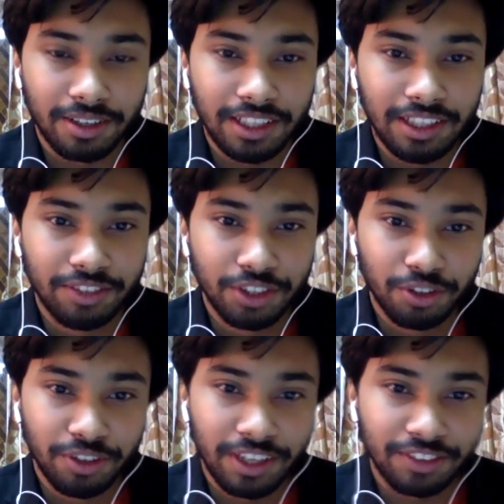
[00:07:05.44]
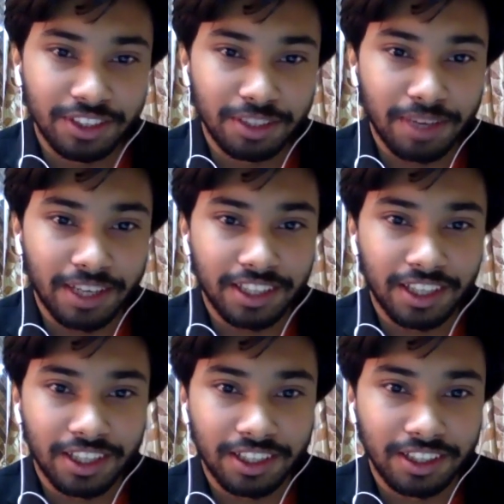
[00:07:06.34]
even though we have seen America
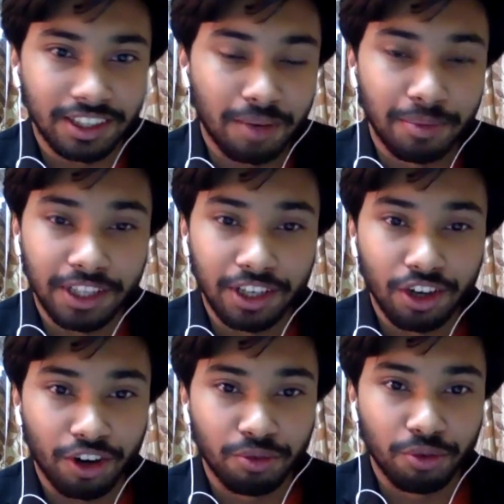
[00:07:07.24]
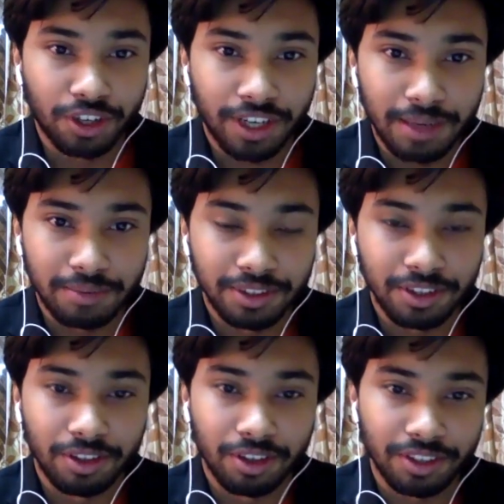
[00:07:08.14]
committing a lot of war crimes,
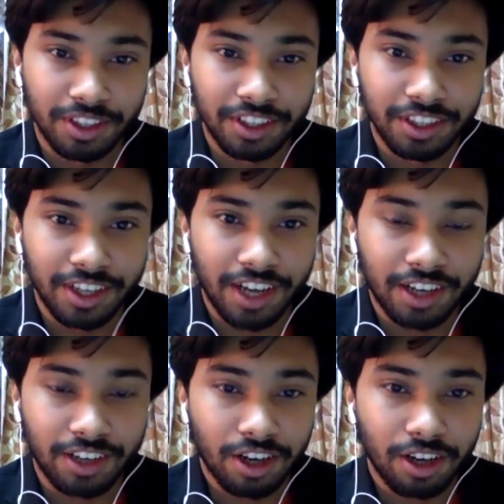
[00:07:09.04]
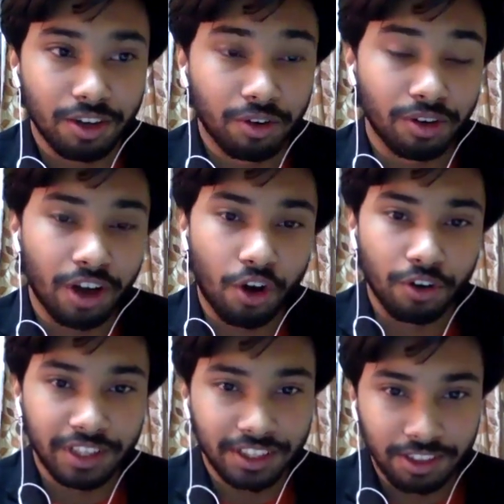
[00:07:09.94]
whether in Iraq or
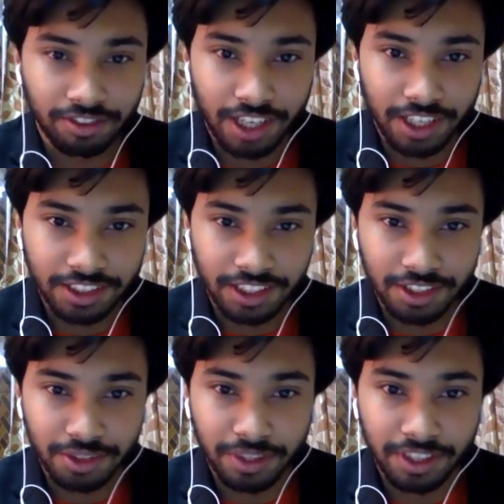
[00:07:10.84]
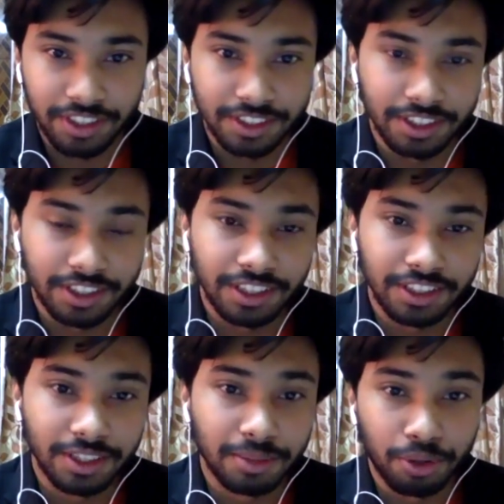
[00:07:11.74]
whether in Afghanistan as well, recently
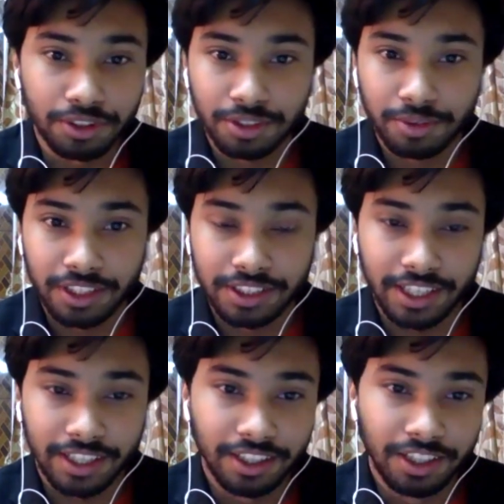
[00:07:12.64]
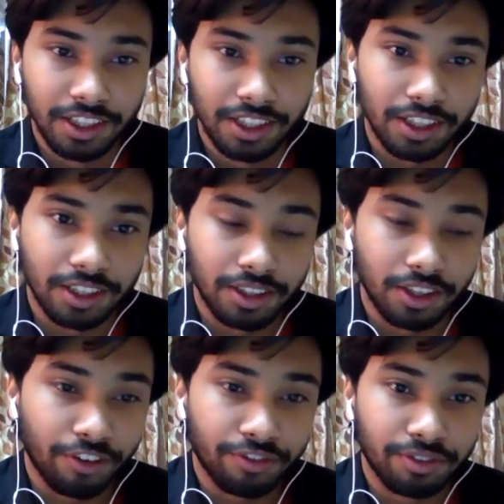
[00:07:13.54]
the reports as well said a
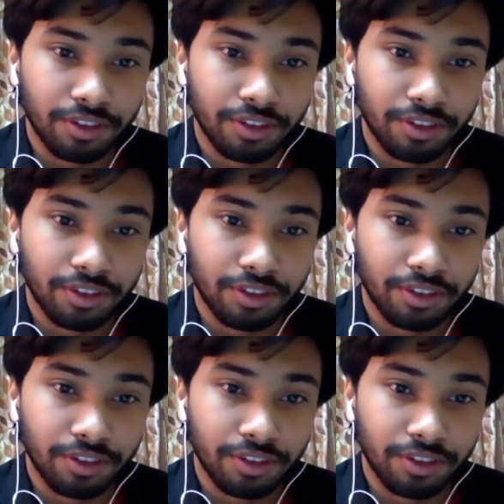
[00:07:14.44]
lot of